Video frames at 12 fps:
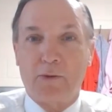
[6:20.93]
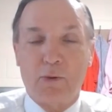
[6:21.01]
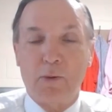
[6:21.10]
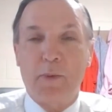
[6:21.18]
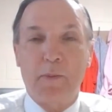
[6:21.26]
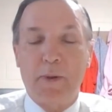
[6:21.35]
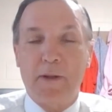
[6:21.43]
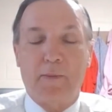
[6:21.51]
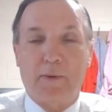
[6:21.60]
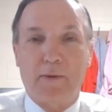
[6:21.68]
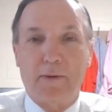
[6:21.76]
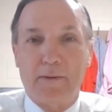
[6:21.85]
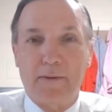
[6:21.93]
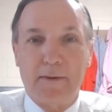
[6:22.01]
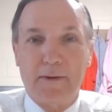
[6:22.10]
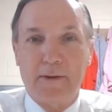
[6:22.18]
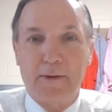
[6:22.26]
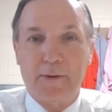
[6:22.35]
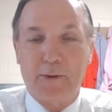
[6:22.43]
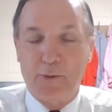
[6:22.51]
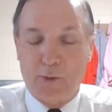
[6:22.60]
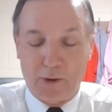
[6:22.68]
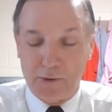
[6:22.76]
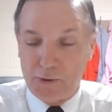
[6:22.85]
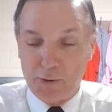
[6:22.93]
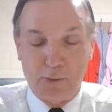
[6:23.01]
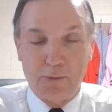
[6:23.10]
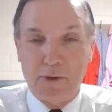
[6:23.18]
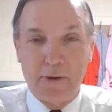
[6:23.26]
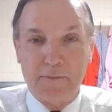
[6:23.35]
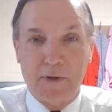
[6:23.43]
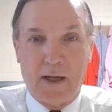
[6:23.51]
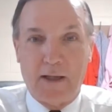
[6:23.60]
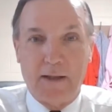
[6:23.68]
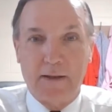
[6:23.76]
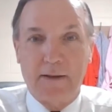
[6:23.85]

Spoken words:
a group of people who are children of God,